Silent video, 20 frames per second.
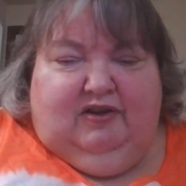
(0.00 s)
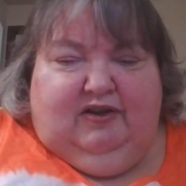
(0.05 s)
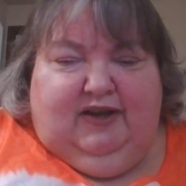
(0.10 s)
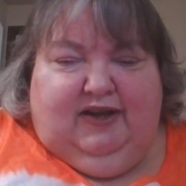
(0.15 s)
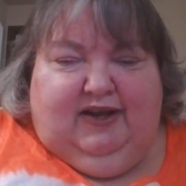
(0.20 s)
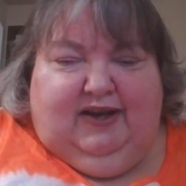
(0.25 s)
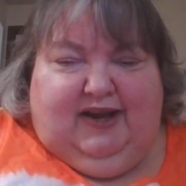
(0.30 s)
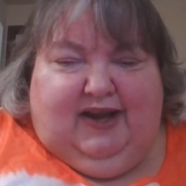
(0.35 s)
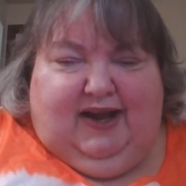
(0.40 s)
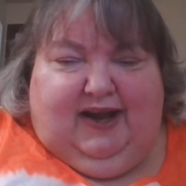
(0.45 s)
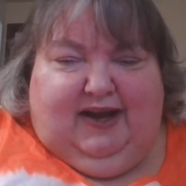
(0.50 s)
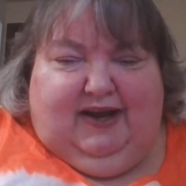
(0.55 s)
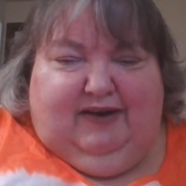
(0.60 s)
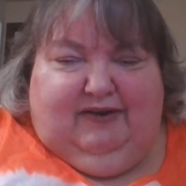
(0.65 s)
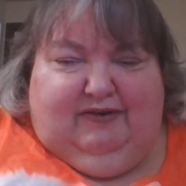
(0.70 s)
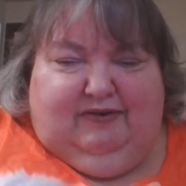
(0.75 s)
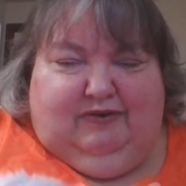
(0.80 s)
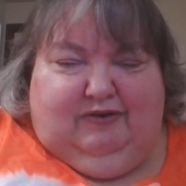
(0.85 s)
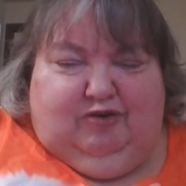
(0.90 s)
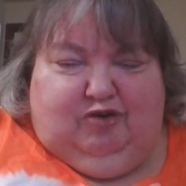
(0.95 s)
It had
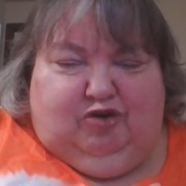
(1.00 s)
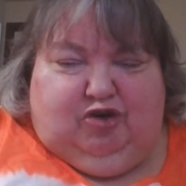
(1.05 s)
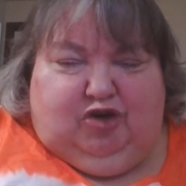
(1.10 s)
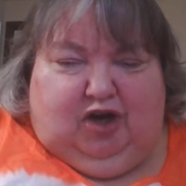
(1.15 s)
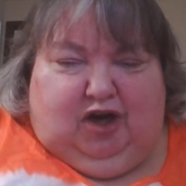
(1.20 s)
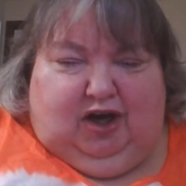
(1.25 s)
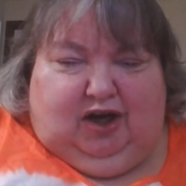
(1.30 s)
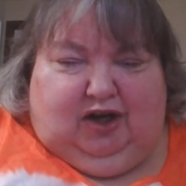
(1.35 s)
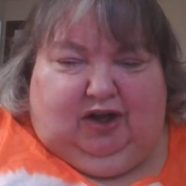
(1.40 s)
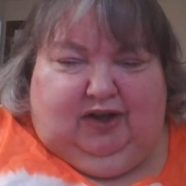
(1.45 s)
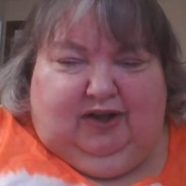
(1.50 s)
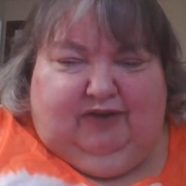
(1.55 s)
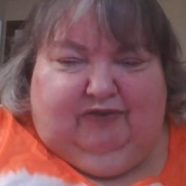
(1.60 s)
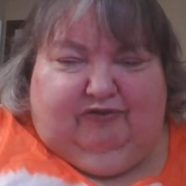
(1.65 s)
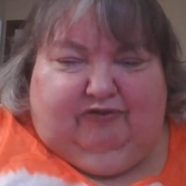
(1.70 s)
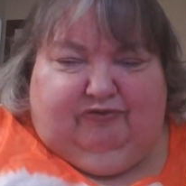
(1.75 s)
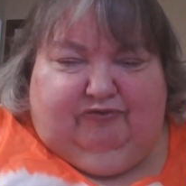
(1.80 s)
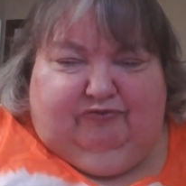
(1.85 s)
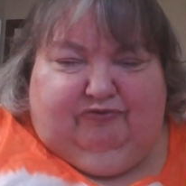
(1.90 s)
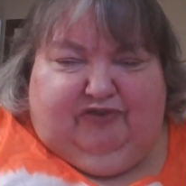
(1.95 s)
chocolate
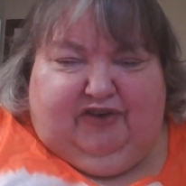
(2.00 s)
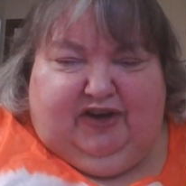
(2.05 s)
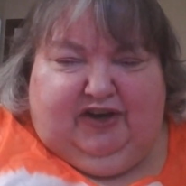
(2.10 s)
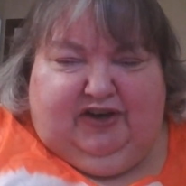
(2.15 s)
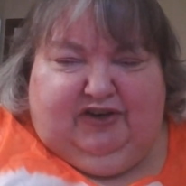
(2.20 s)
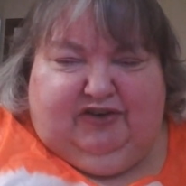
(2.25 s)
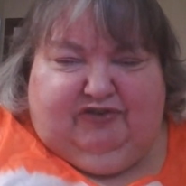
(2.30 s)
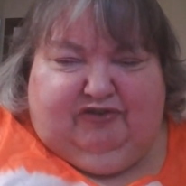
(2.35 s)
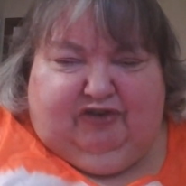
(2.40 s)
fudge